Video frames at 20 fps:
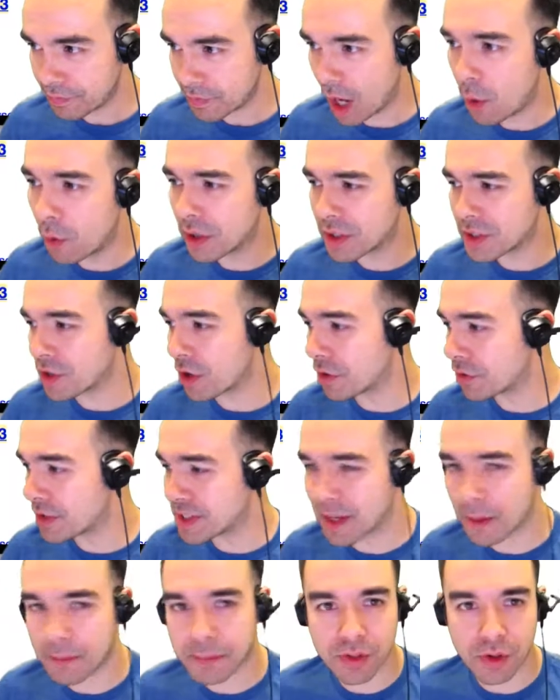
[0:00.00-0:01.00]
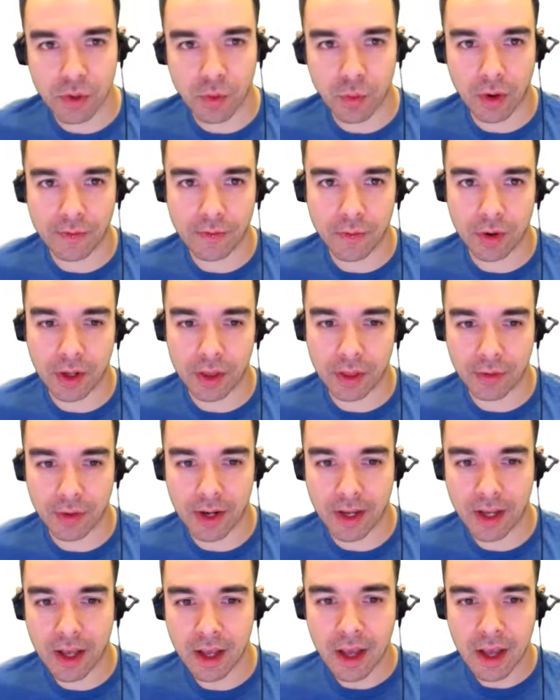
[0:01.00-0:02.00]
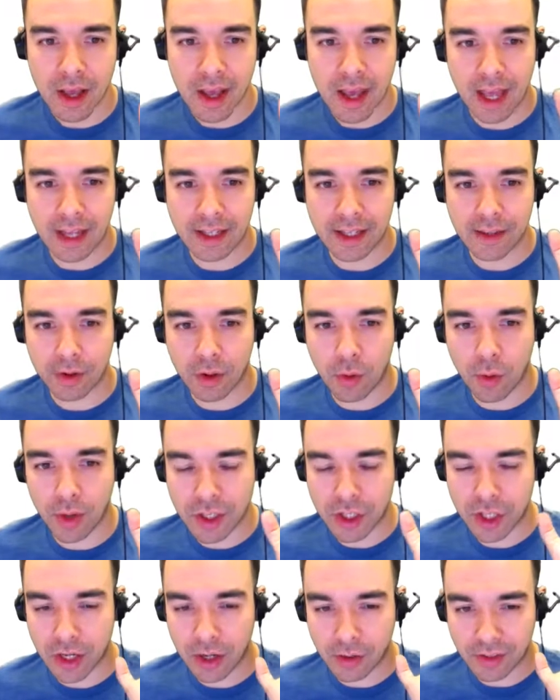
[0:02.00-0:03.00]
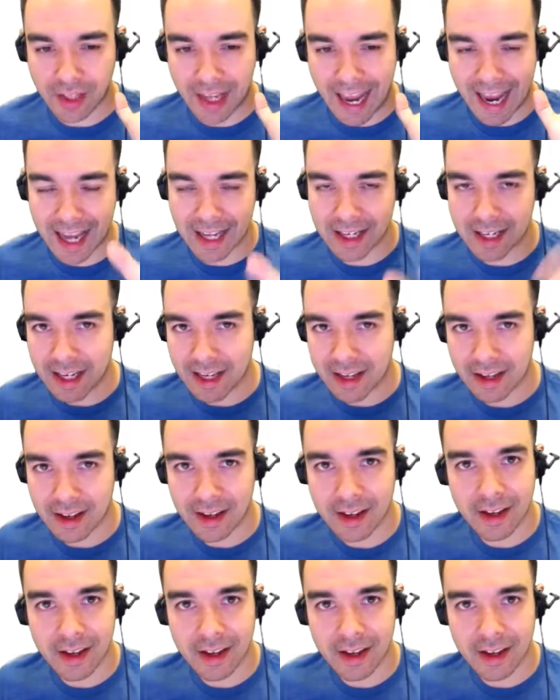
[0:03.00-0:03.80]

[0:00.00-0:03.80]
I want to start this episode 143 and give a quick shout out to Annie.